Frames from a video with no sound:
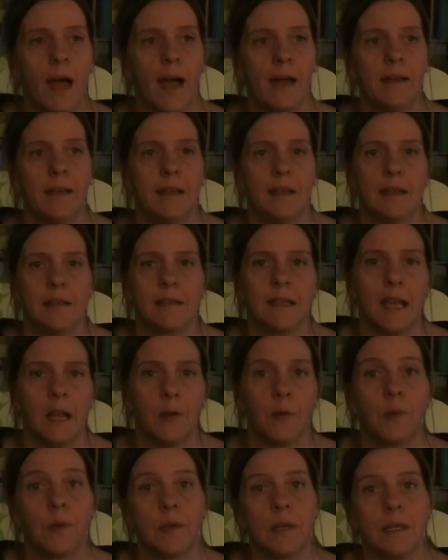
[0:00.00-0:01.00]

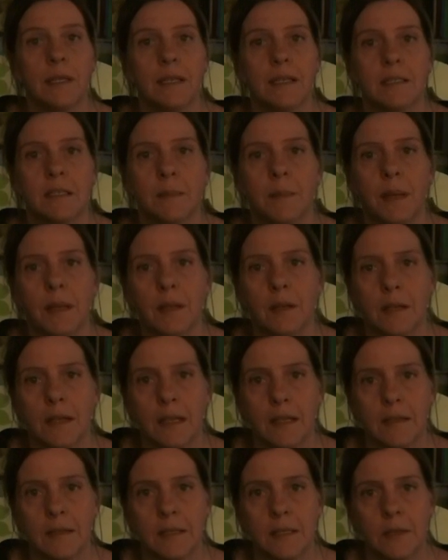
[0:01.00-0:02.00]
IDSA really needs to be
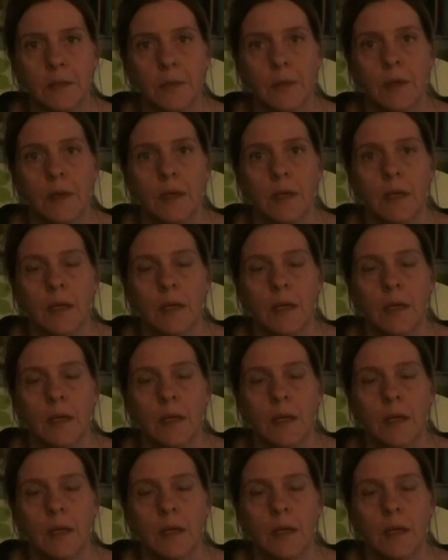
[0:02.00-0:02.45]
looked into.